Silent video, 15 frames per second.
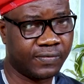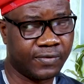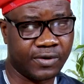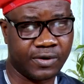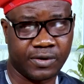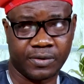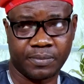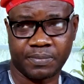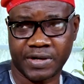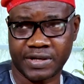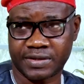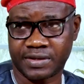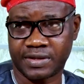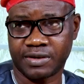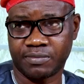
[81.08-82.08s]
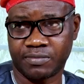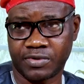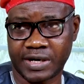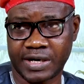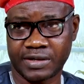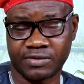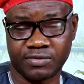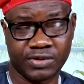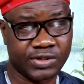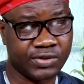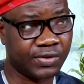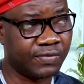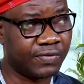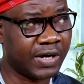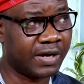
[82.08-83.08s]
for President Buhari
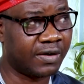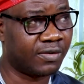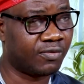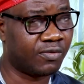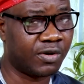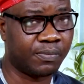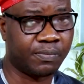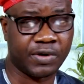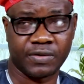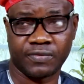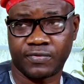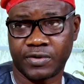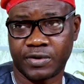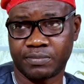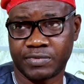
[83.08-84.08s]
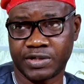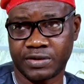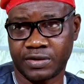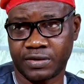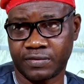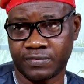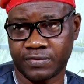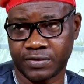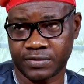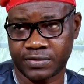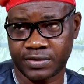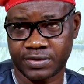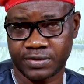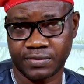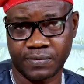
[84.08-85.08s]
with over 1.4 million
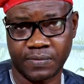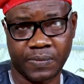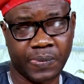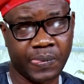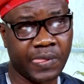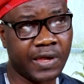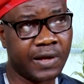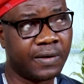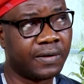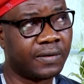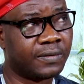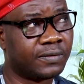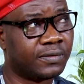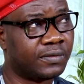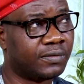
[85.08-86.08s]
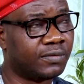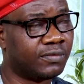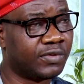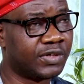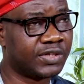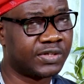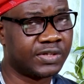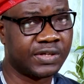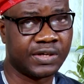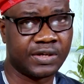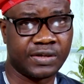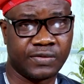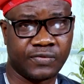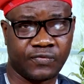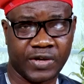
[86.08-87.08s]
votes. With
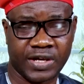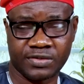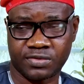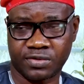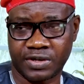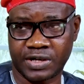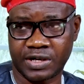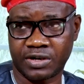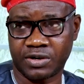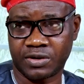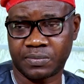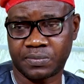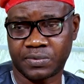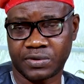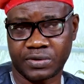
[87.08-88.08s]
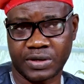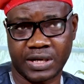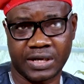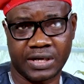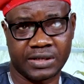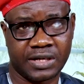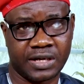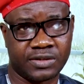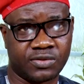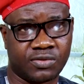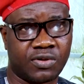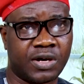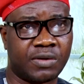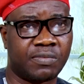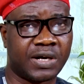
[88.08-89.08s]
the first runner-up, Alhaji
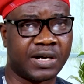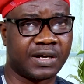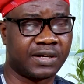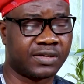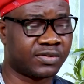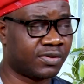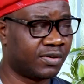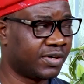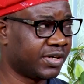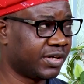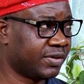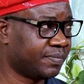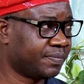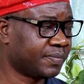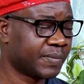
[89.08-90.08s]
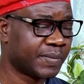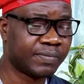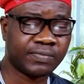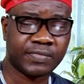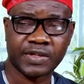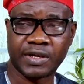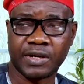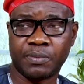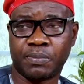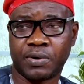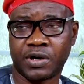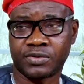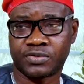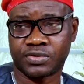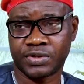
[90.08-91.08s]
Atiku Abubakar, scoring a
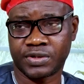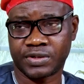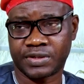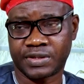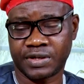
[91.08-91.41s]
paltry